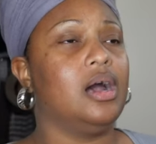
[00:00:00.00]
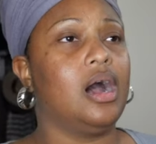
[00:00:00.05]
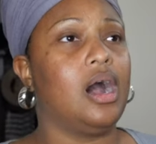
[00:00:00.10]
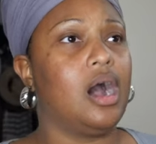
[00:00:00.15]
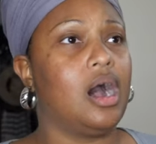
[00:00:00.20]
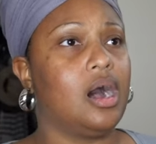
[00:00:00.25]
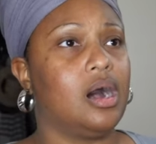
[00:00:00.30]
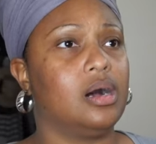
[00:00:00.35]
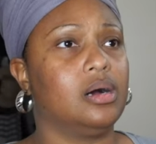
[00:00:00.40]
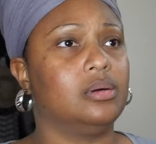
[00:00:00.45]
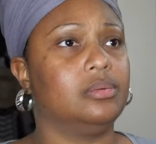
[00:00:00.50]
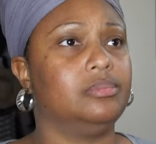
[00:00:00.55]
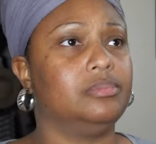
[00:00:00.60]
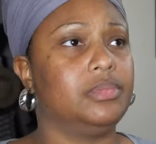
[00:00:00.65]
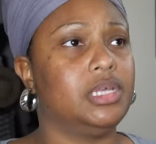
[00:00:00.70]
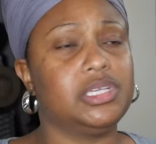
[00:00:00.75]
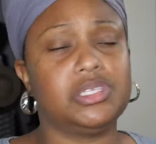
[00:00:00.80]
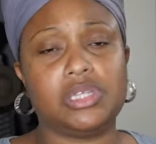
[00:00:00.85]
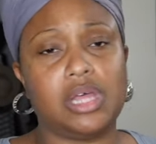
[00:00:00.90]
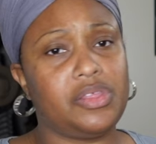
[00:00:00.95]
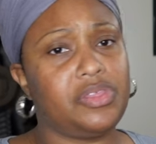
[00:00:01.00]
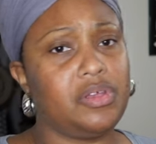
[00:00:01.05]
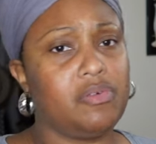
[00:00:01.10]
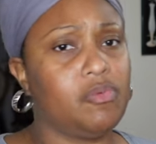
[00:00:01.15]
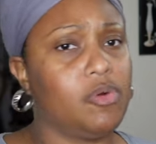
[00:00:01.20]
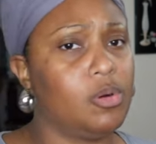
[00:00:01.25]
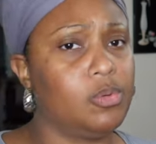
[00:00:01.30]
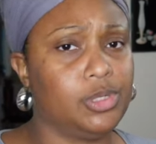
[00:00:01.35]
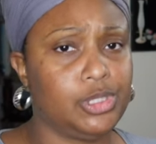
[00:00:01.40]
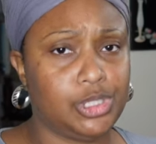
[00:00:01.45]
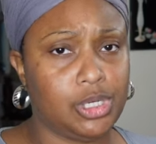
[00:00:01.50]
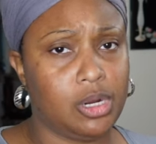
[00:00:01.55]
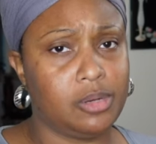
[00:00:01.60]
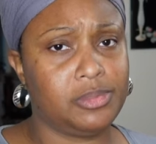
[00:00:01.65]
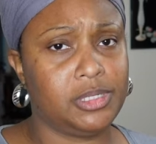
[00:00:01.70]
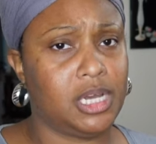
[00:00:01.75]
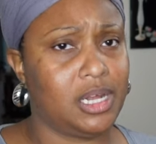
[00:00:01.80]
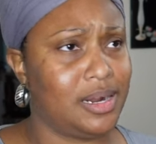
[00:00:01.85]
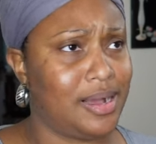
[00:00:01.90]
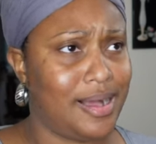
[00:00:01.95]
Um, there's nothing wrong with sharp
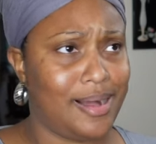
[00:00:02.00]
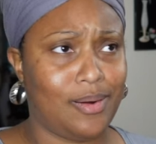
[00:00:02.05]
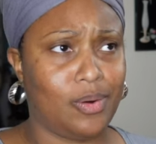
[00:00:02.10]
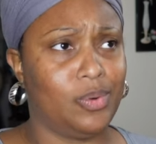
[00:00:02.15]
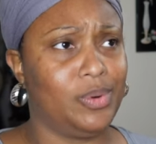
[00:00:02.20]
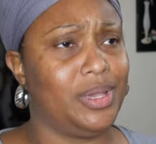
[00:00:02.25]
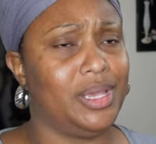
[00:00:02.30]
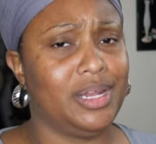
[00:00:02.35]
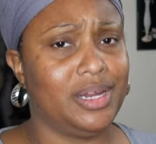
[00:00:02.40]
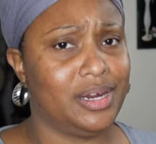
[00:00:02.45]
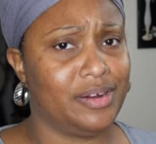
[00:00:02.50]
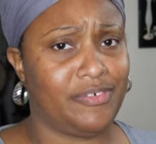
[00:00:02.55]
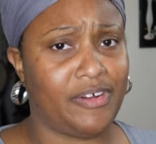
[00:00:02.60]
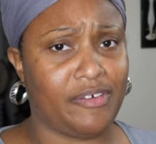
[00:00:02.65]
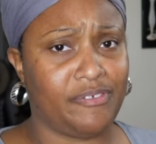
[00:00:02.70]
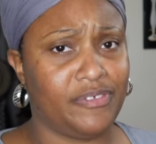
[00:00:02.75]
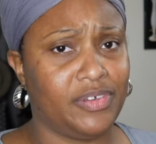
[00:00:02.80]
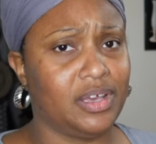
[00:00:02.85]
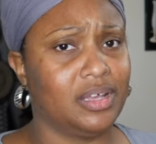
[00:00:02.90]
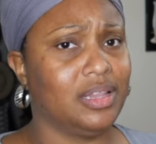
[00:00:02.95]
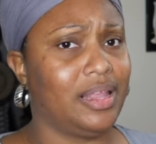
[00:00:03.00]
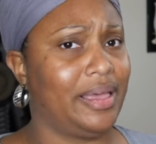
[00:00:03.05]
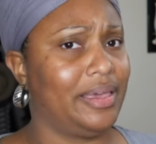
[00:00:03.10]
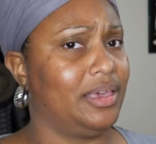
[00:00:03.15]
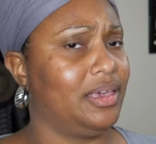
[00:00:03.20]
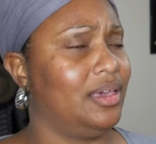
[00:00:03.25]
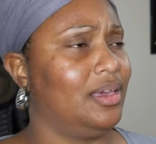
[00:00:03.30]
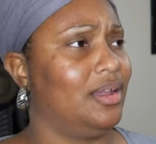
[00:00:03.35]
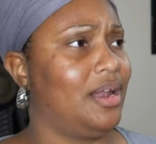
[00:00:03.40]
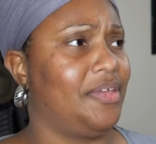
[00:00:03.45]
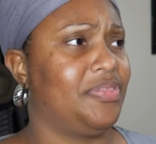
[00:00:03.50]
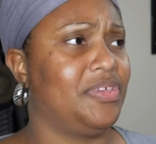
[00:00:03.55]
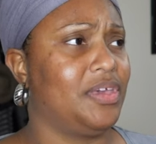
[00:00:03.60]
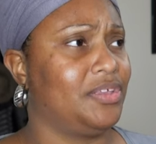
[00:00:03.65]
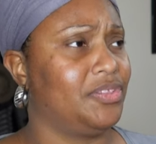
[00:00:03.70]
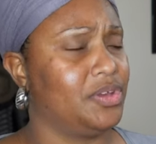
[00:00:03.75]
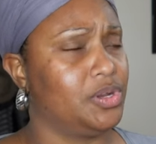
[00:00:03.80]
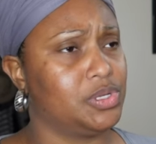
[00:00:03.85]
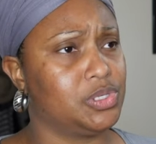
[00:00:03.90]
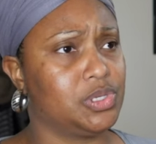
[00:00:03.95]
cheddar. I will eat it if I feel like it. I
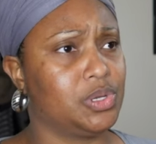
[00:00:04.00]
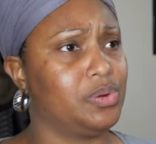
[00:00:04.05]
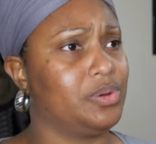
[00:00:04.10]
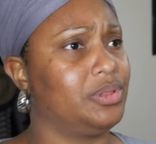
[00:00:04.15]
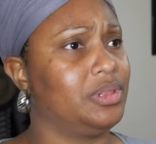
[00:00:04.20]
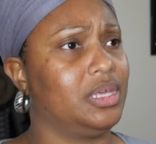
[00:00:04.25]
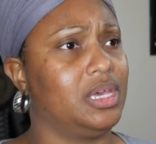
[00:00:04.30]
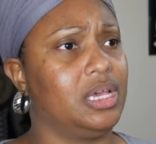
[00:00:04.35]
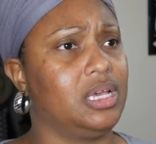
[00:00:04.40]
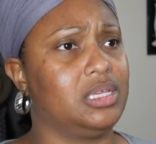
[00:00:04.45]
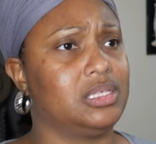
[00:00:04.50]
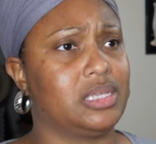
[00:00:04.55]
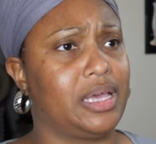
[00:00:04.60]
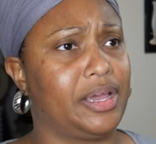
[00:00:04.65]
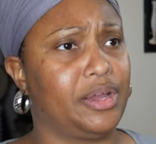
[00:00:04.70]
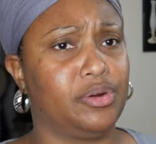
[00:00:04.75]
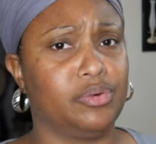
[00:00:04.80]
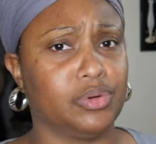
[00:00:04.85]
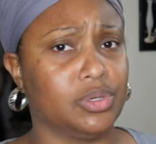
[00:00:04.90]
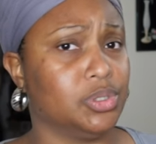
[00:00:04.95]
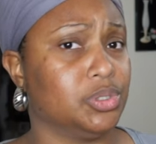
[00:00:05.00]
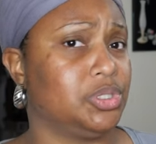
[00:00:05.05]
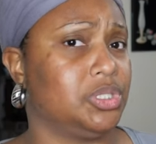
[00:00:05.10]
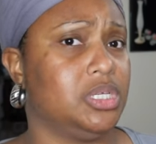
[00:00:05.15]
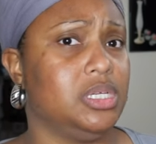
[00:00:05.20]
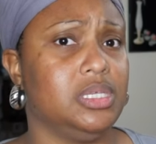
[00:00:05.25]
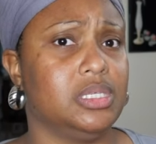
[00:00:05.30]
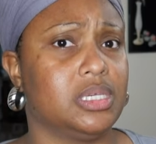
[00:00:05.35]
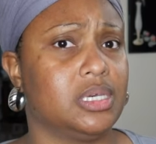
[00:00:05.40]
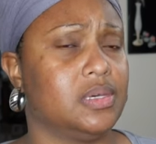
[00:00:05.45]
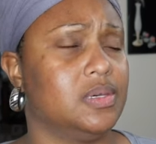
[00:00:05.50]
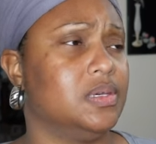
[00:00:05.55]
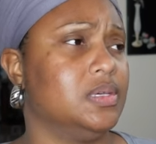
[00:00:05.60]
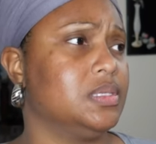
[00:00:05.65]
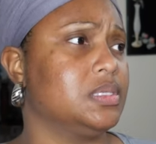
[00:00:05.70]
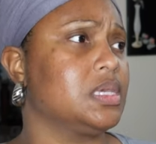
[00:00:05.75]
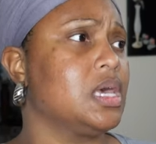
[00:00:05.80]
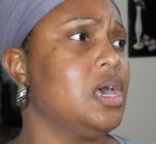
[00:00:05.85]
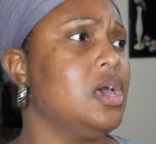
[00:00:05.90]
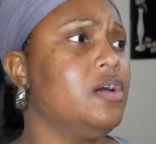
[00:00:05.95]
think there are certain things like grilled
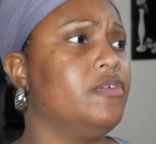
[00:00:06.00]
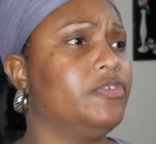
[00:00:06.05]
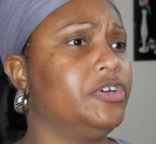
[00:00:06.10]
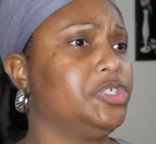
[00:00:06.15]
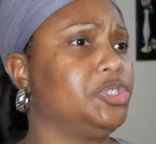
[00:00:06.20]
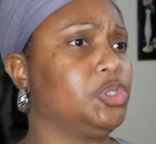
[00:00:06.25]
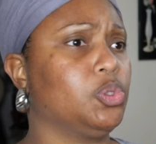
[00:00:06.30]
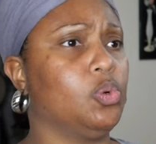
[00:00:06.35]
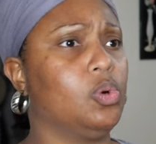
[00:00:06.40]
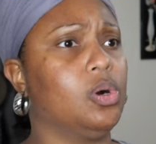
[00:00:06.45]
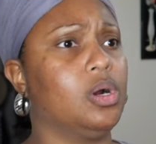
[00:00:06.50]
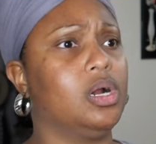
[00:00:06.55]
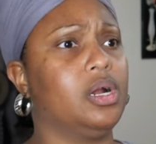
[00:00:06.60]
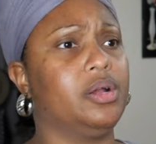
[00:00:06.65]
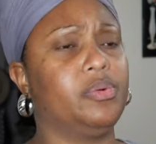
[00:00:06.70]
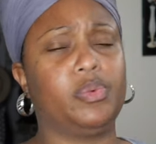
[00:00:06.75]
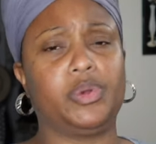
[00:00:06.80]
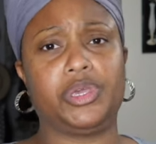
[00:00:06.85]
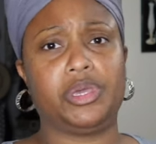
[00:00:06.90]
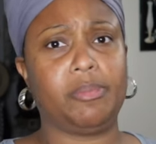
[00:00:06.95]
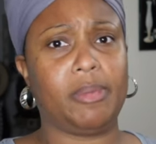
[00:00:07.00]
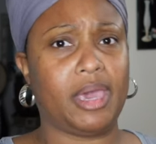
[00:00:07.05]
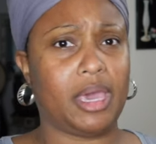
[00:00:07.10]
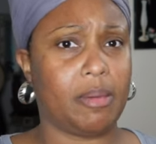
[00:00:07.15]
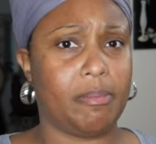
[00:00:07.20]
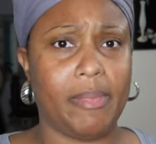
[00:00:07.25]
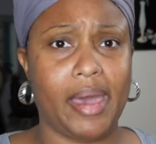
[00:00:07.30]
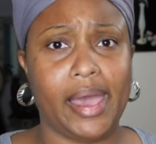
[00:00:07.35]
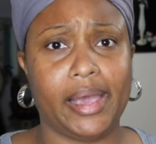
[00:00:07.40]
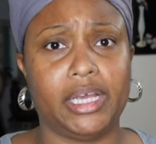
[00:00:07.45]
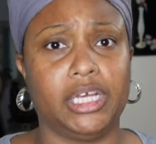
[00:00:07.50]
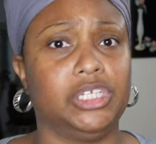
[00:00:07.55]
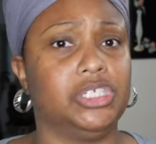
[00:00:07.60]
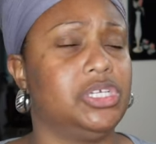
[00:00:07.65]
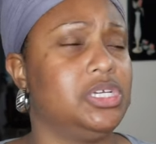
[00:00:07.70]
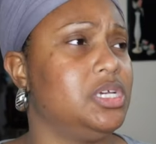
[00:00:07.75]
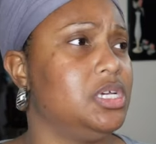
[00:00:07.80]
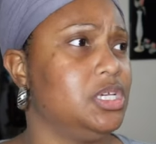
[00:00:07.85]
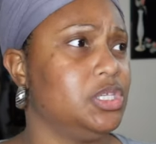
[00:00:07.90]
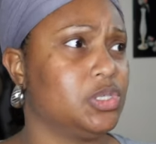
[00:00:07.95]
cheeses for sure. When you're making mac and
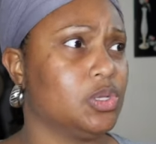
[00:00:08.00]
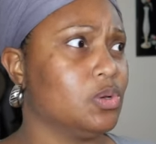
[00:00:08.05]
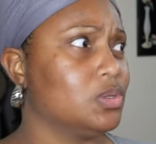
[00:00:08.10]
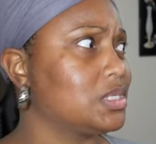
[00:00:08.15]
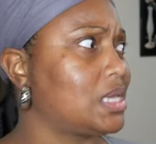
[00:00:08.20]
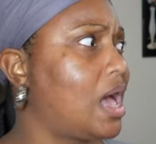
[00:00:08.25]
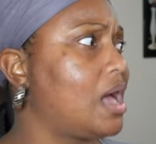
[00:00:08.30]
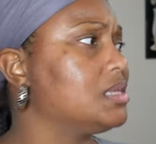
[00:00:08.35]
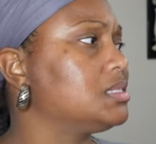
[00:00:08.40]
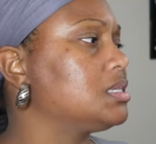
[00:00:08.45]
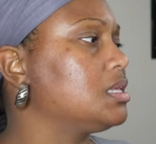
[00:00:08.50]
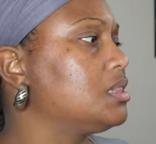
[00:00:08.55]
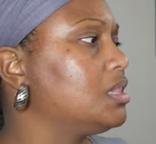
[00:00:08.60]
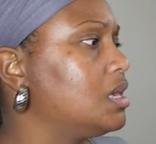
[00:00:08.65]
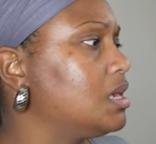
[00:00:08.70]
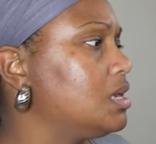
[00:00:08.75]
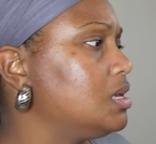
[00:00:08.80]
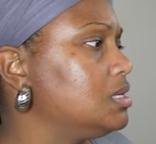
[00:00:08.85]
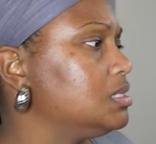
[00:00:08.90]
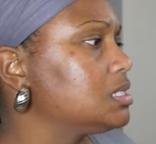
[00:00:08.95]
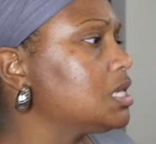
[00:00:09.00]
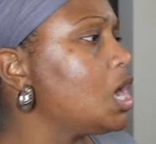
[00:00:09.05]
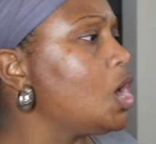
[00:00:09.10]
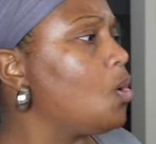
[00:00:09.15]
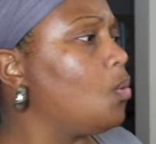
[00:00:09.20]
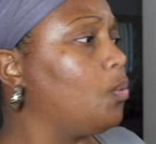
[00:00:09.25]
cheese, those kinds of things.